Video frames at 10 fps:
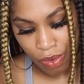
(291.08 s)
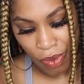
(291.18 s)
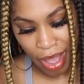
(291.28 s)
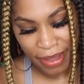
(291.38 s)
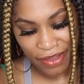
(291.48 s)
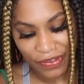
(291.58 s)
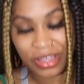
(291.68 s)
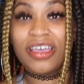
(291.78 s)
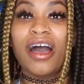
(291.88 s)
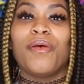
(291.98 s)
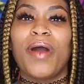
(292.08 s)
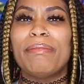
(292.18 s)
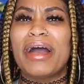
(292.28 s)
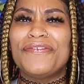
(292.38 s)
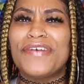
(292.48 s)
Why
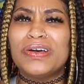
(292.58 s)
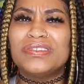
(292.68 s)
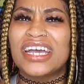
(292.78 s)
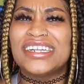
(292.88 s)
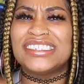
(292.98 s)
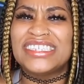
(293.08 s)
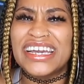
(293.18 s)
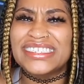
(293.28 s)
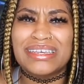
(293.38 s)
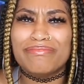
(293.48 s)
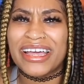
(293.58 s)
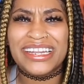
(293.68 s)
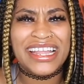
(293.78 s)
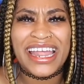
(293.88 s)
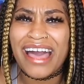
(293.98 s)
my phone trying to text
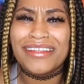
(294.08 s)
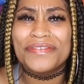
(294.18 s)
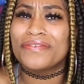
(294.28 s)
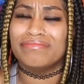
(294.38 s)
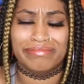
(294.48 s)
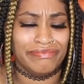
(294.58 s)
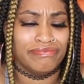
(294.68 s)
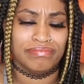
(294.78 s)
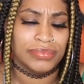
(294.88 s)
somebody that I don't even,